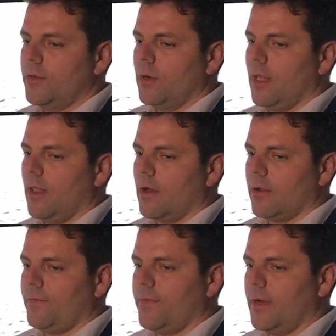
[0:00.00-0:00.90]
you a lot
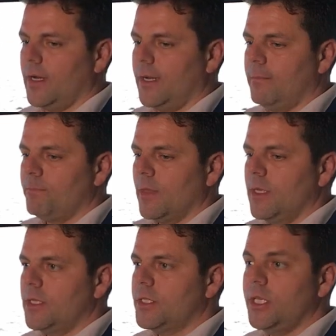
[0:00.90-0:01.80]
of
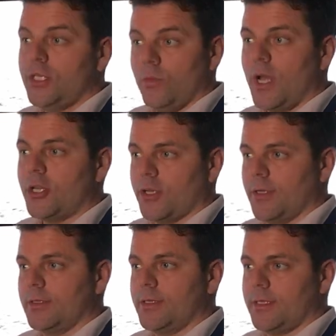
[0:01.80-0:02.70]

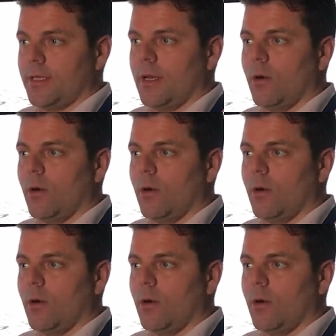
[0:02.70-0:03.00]
situations